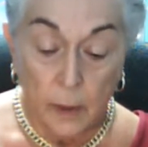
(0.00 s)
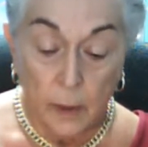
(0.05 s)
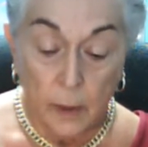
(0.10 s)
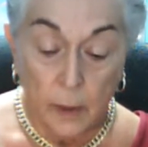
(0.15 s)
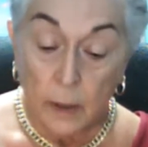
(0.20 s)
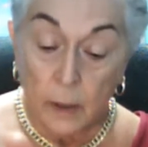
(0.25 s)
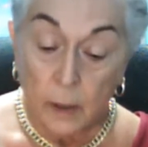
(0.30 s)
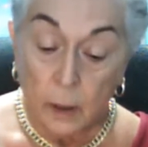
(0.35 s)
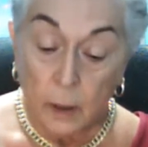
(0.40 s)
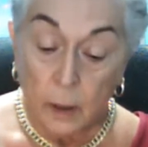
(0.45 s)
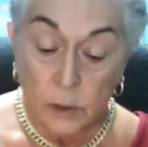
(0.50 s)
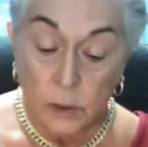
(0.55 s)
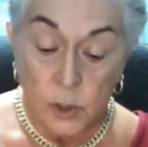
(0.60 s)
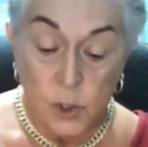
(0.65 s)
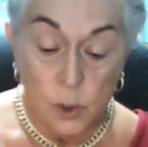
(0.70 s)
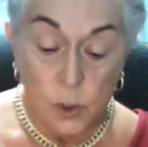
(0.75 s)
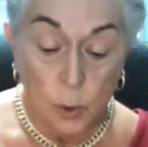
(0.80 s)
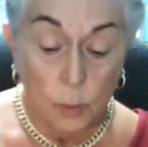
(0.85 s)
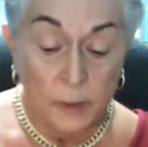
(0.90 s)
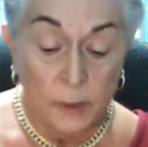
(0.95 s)
God
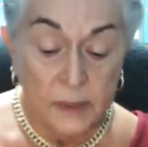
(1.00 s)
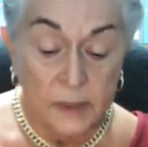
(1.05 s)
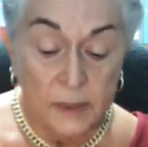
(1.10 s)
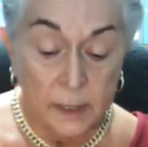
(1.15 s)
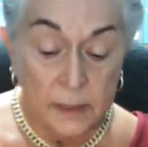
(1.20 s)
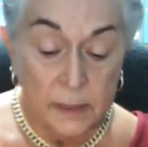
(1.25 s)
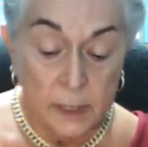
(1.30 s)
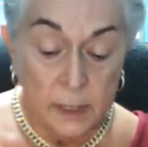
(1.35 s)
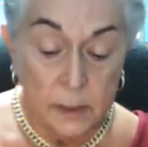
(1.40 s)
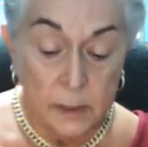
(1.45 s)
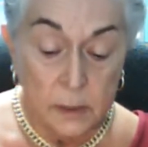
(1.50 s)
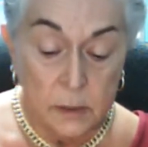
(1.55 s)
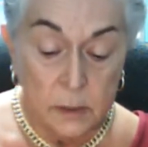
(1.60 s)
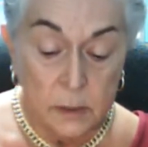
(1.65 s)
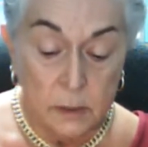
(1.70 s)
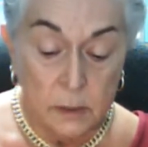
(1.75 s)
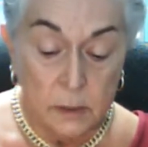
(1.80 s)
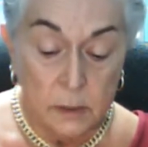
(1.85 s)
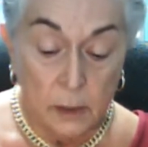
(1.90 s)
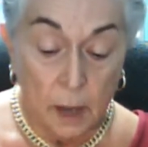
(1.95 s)
saw what they did,
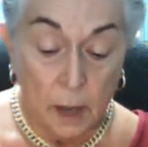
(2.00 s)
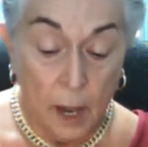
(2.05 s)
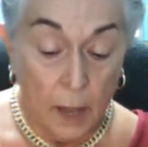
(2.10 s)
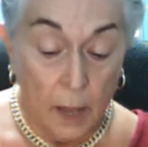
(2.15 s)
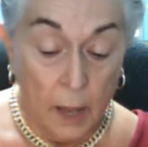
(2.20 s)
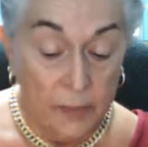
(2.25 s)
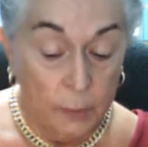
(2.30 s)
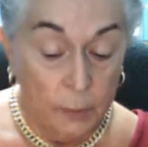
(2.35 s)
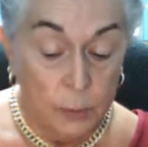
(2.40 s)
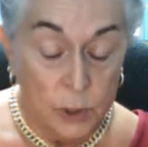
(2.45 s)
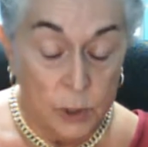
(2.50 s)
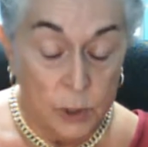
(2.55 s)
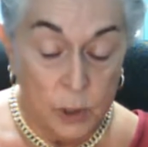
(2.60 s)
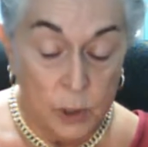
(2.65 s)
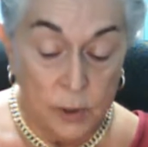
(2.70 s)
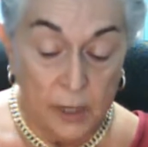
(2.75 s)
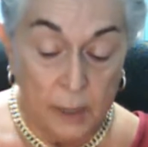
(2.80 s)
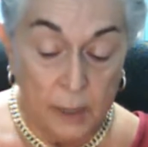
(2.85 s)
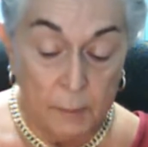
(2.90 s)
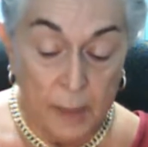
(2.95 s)
how they were
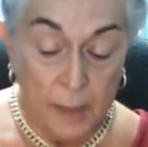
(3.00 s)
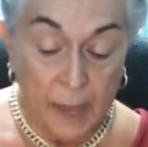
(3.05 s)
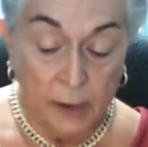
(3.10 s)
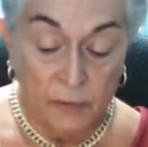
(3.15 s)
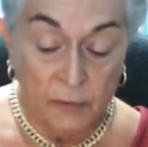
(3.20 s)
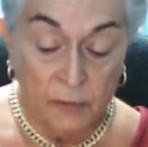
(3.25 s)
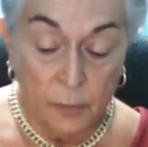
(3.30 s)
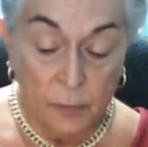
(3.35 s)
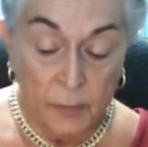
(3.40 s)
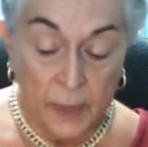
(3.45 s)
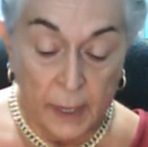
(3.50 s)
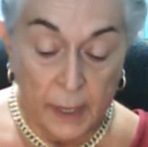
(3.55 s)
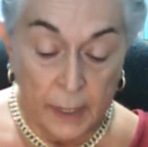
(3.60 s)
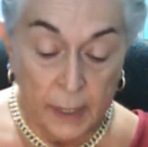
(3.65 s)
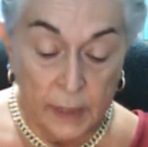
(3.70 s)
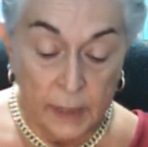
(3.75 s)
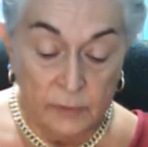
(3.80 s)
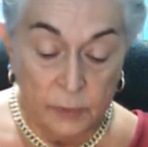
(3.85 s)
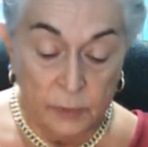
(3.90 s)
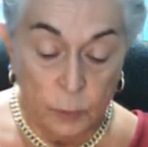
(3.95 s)
turning back from their
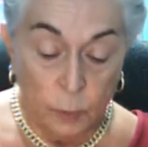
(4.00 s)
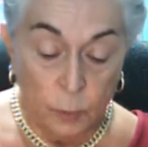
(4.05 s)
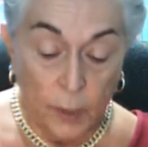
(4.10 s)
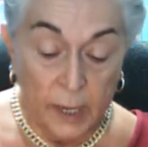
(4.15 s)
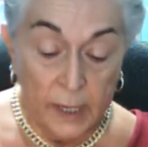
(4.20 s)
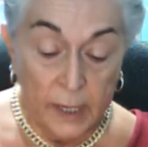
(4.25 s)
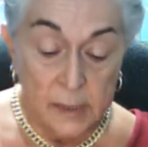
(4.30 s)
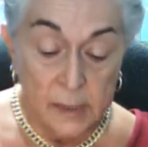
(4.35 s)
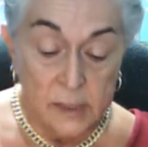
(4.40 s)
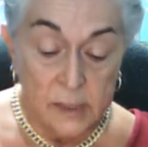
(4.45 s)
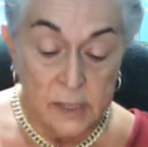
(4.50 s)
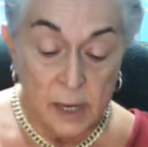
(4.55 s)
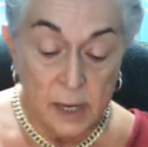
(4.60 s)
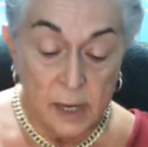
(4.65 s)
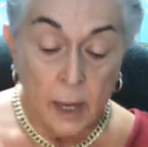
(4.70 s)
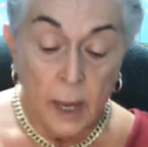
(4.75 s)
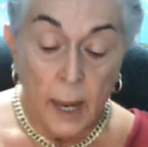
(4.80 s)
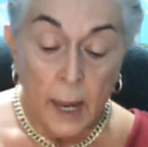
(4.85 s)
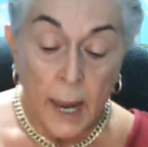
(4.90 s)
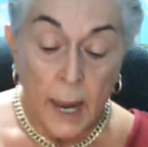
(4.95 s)
evil ways,
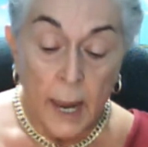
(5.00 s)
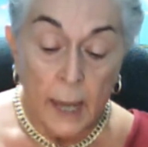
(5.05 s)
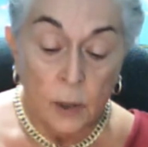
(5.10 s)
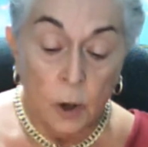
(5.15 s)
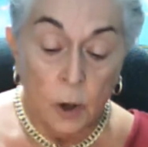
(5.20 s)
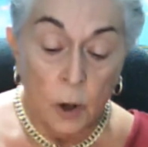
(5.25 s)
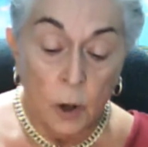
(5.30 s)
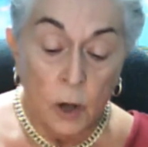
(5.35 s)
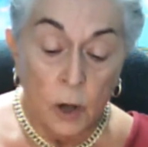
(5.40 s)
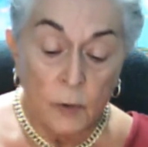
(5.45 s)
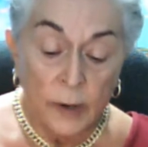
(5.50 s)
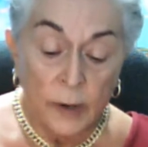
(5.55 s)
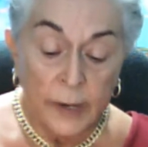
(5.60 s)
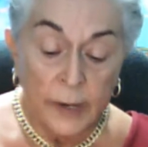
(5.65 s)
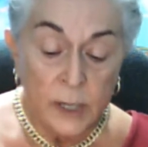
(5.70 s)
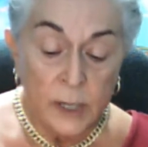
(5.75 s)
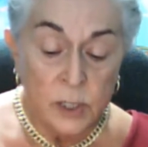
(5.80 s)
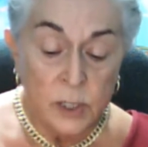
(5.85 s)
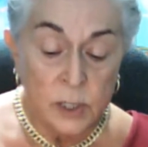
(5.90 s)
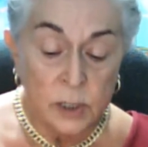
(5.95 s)
and God
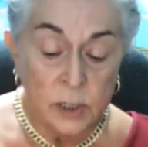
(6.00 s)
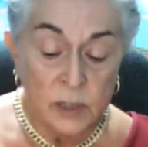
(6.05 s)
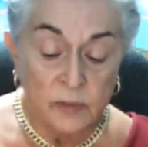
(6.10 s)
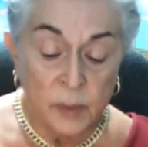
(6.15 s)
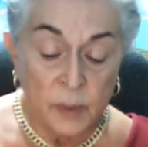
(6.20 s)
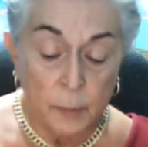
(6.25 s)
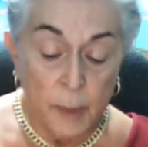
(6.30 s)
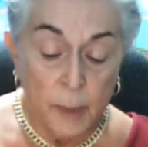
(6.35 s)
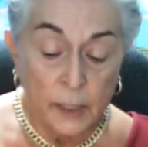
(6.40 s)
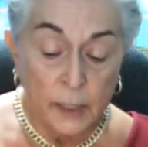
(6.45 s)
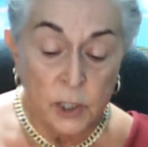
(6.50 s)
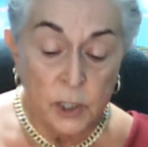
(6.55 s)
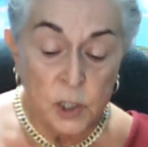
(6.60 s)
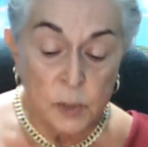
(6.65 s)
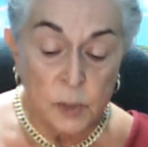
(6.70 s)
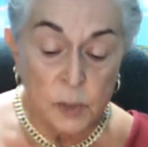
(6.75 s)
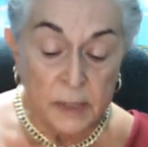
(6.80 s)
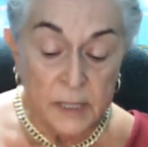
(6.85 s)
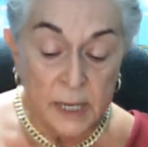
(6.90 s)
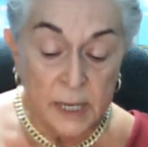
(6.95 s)
relented of the
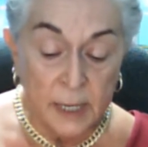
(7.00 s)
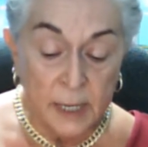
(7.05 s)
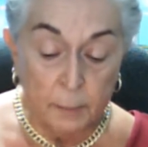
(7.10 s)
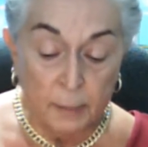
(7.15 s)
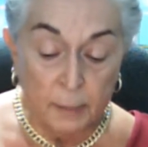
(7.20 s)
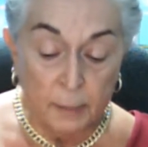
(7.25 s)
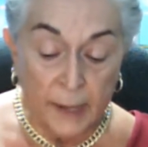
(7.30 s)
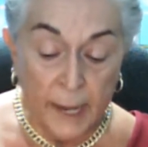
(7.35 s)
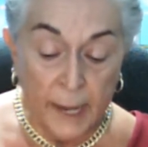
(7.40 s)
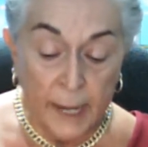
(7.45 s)
punishment he had planned